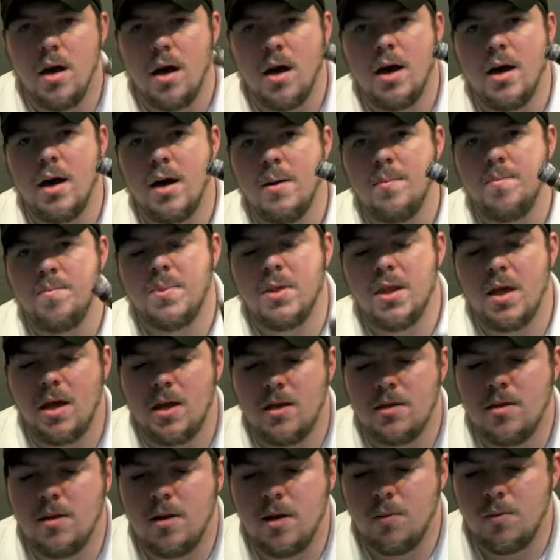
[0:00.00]
I
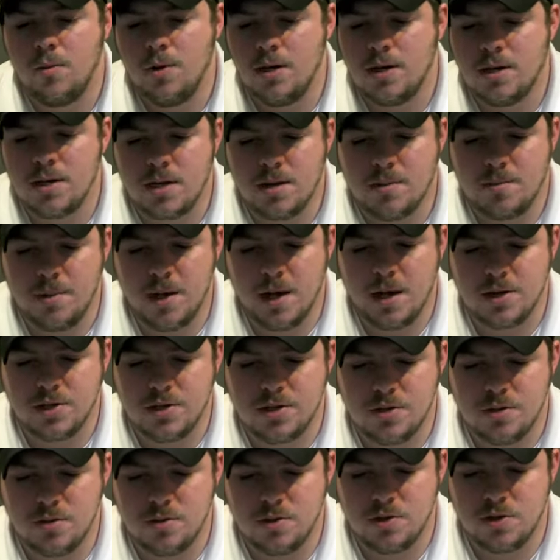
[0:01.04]
wanted to come back
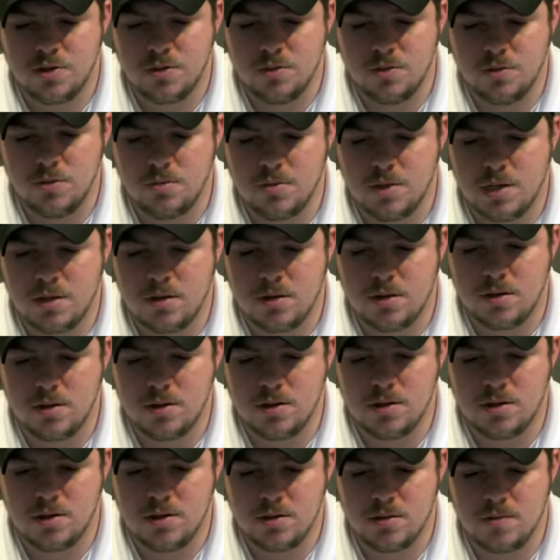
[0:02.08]
so soon
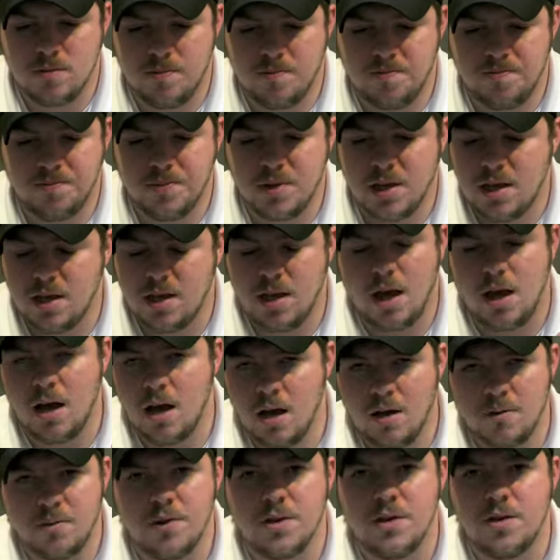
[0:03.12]
because I,
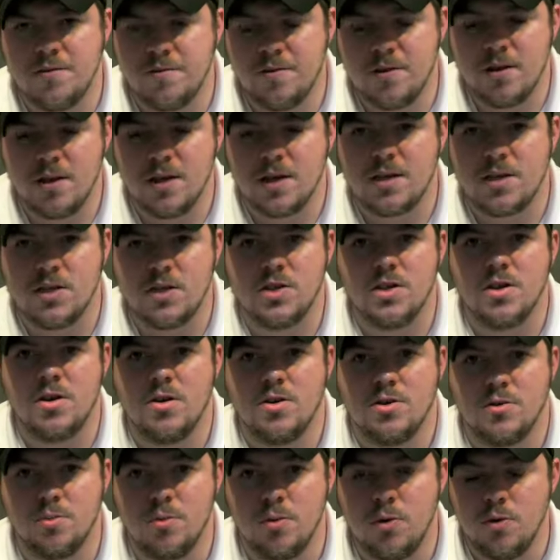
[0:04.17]
I really feel like this
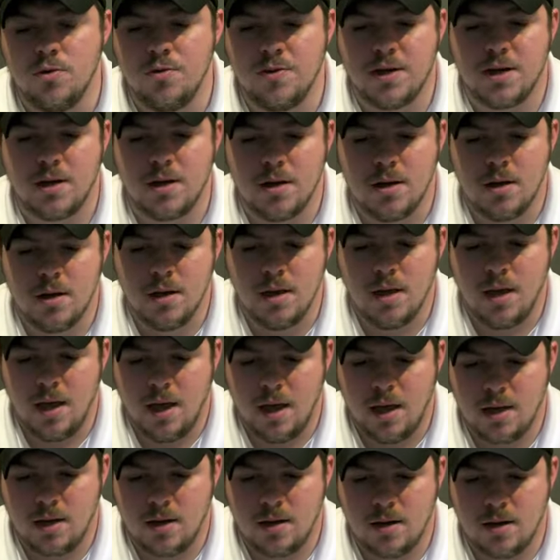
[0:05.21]
cigar is moving,
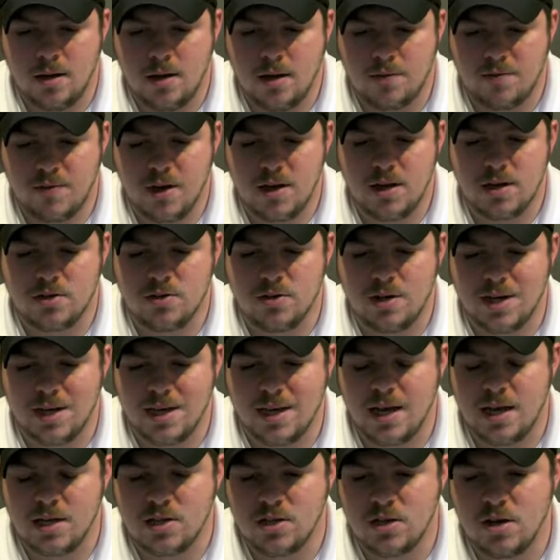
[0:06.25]
and I've got to try to
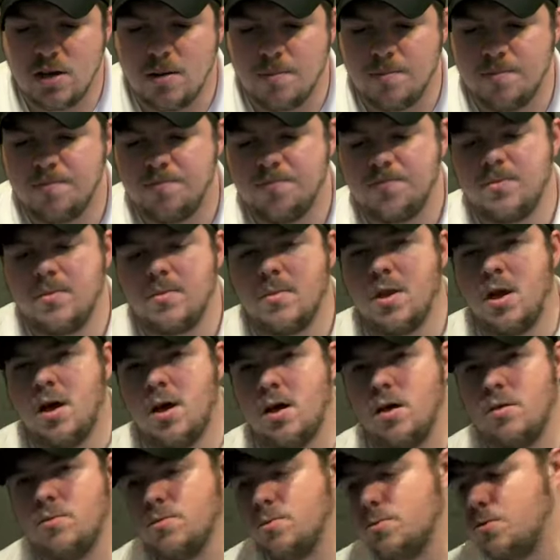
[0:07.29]
catch up
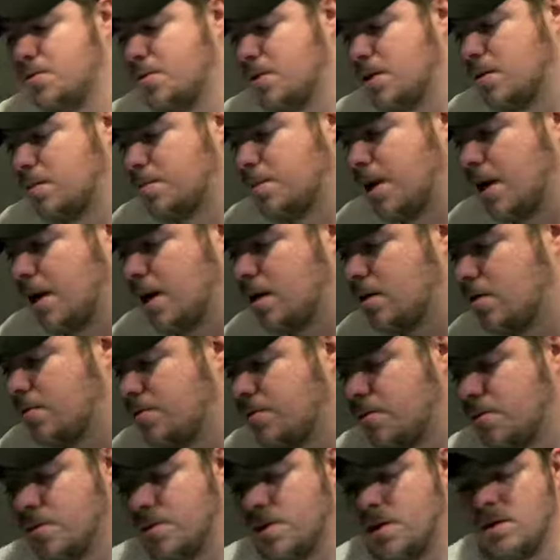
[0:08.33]
uh, removing the band
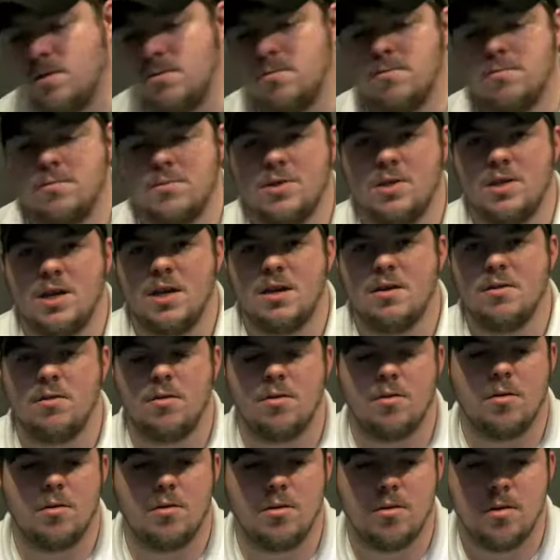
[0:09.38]
for the second
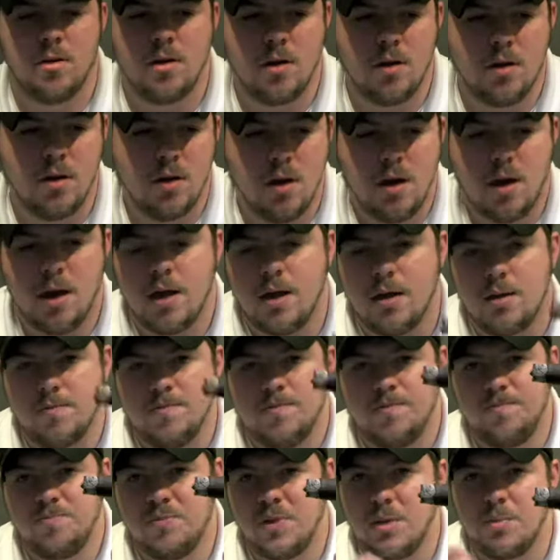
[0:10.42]
third and
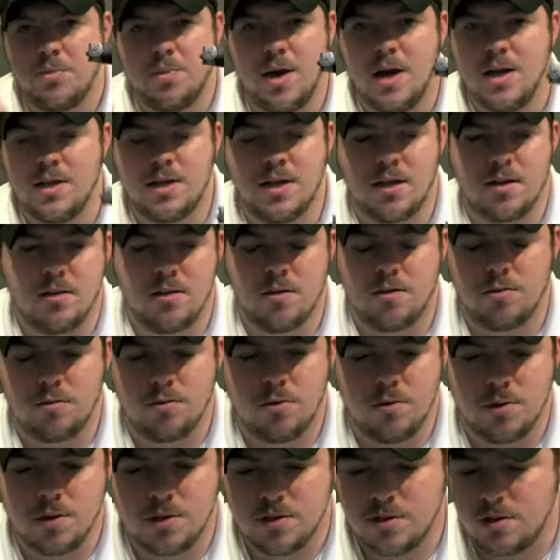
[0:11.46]
practically
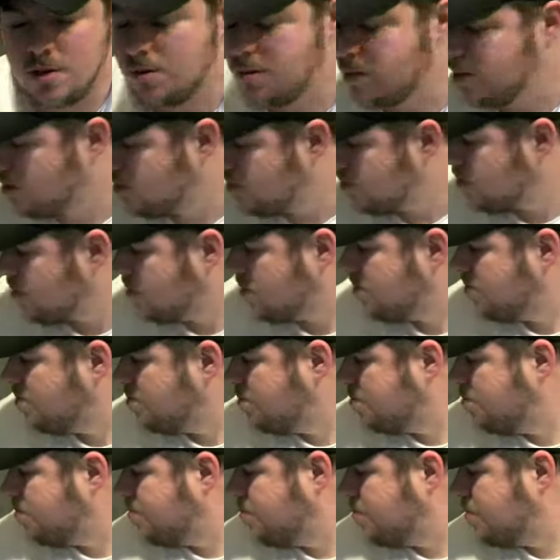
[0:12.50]
through it so I want to do this
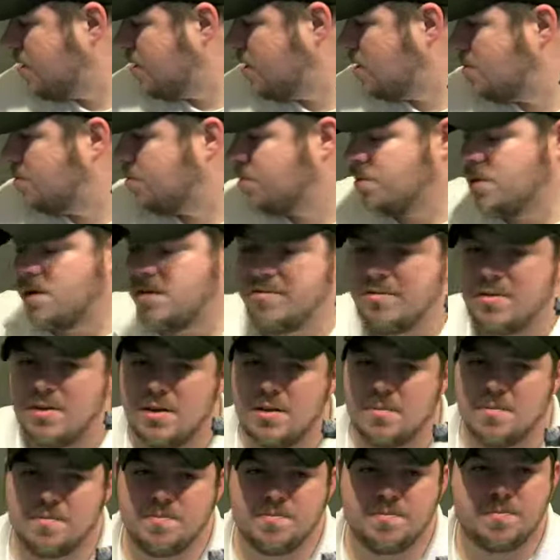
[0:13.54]
kind of
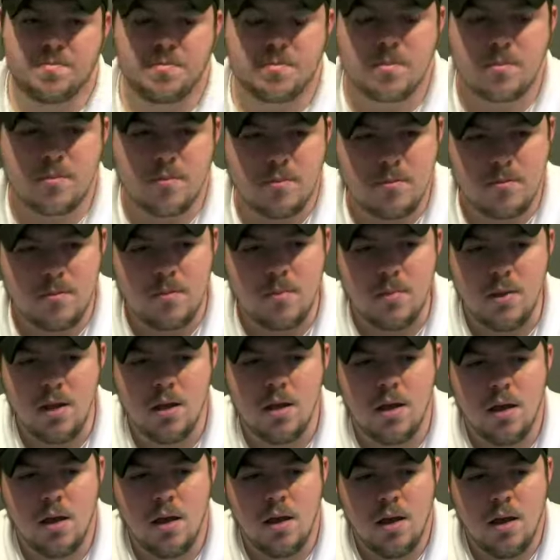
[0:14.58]
briefly.
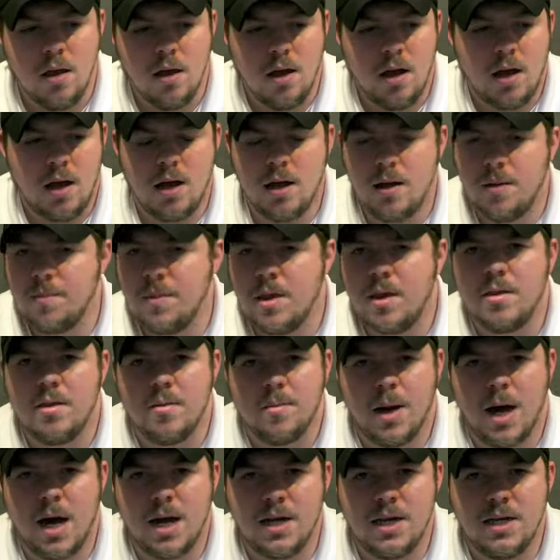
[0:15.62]
Uh, the
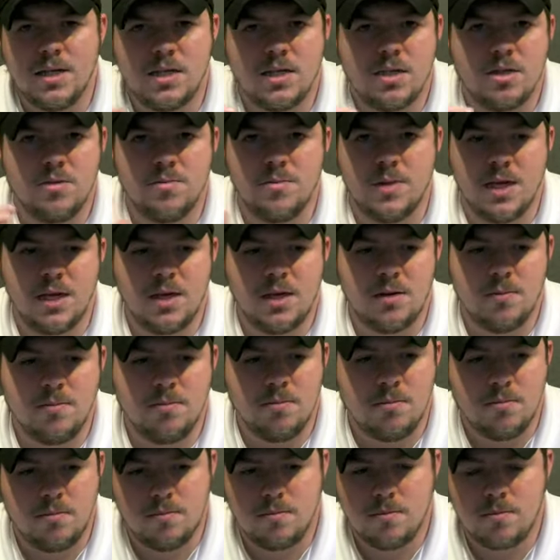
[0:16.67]
body is still medium.
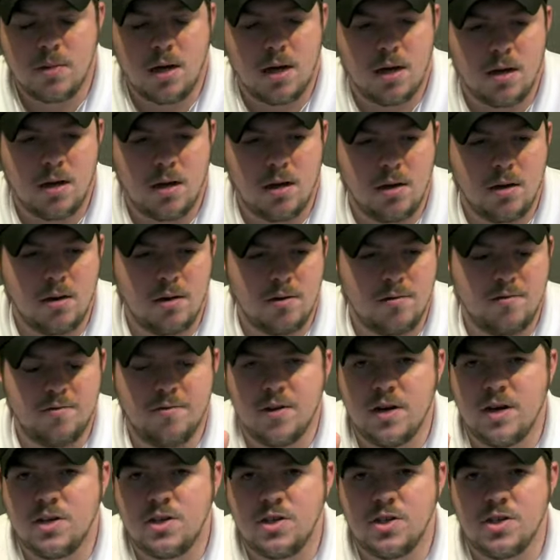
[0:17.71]
Uh,
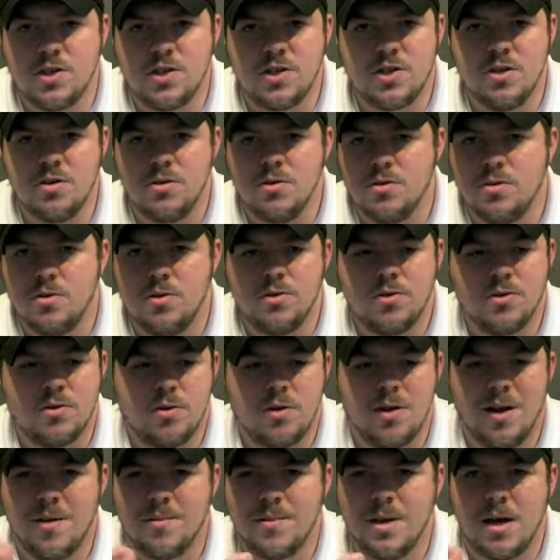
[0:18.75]
finish is still
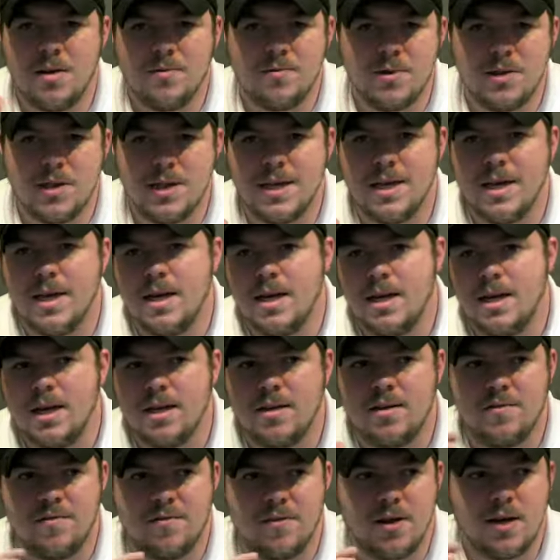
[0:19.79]
neutral. I'm not really getting
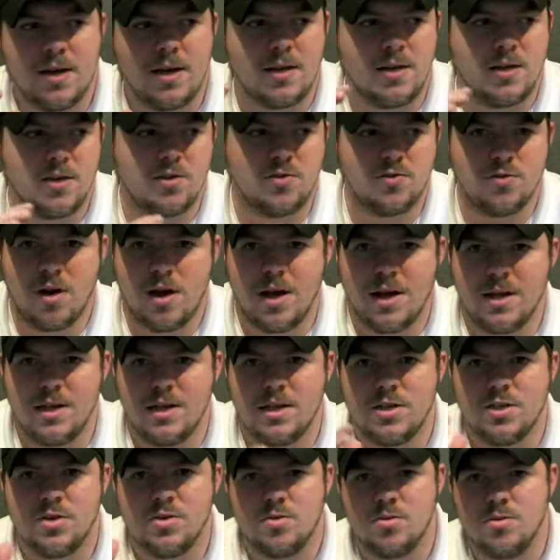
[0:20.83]
a defined
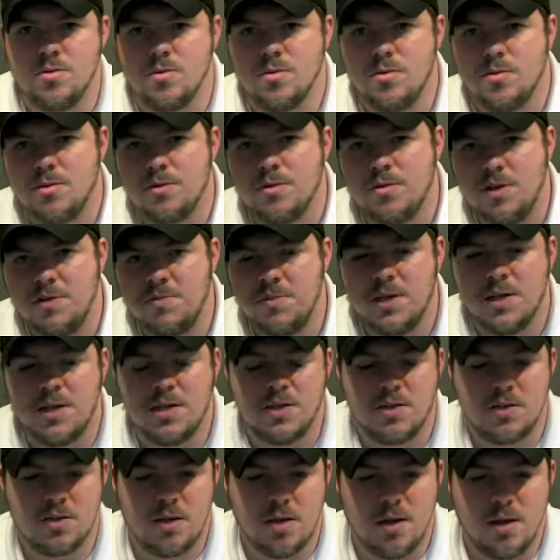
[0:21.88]
dryness or
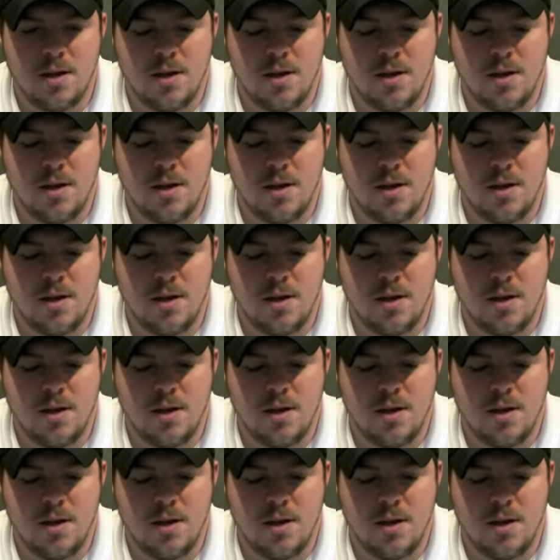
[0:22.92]
creaminess.